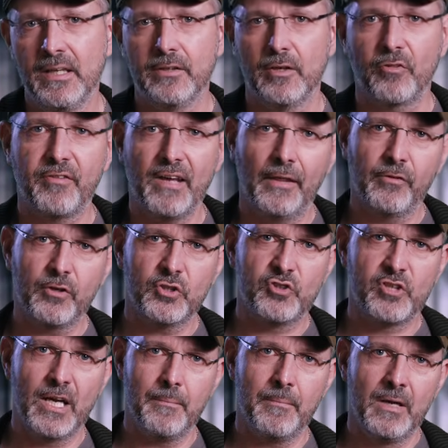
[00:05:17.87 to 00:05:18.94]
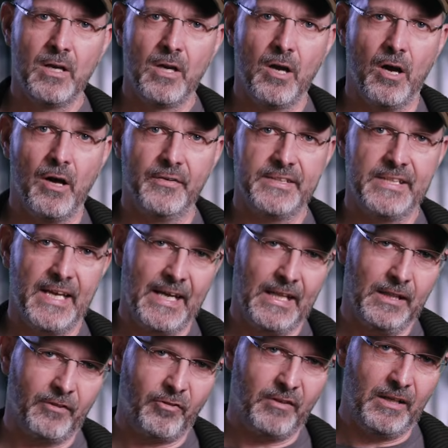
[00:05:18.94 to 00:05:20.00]
the sensor chip on the
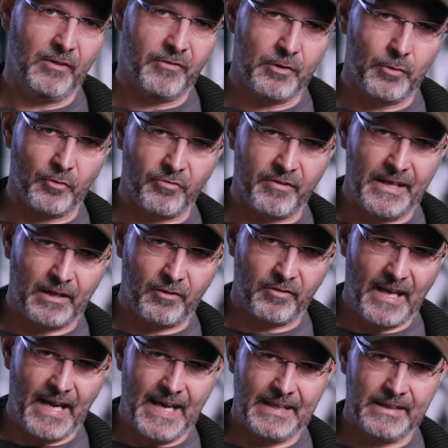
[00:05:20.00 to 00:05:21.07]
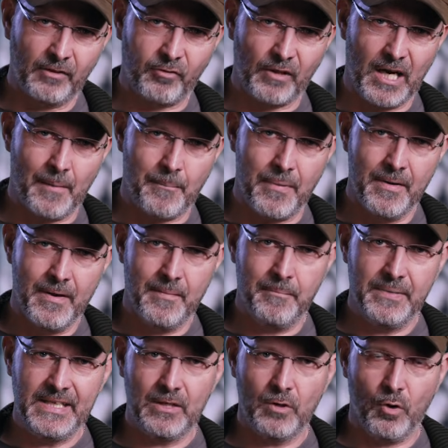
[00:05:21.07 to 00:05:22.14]
LC06 ends up
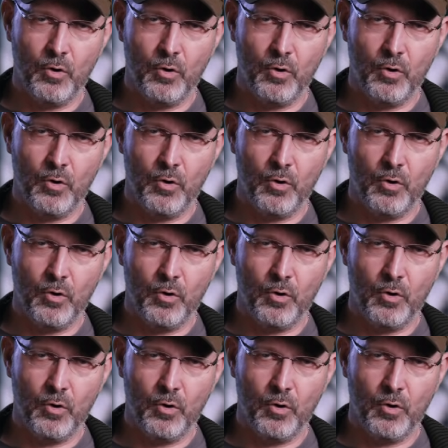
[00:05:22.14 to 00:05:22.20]
being